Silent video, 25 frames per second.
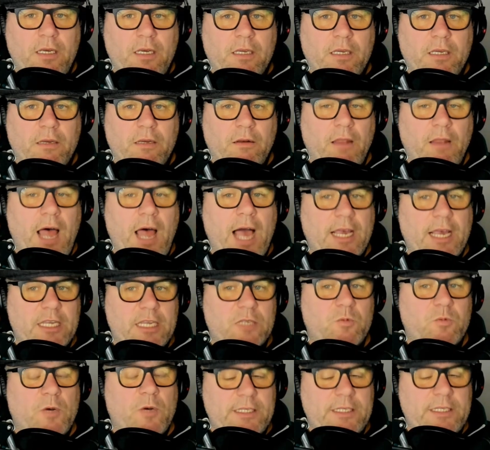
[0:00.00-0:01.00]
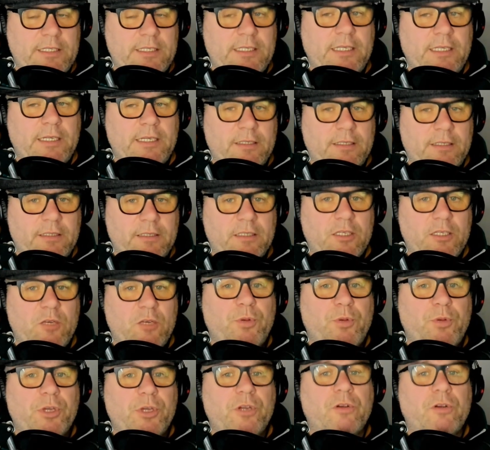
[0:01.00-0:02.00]
Your lock is what is needed. You
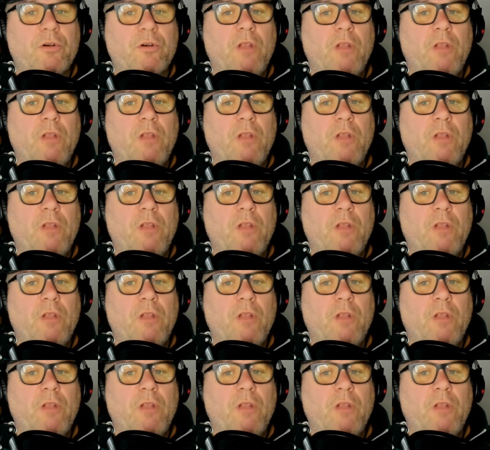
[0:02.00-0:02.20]
put your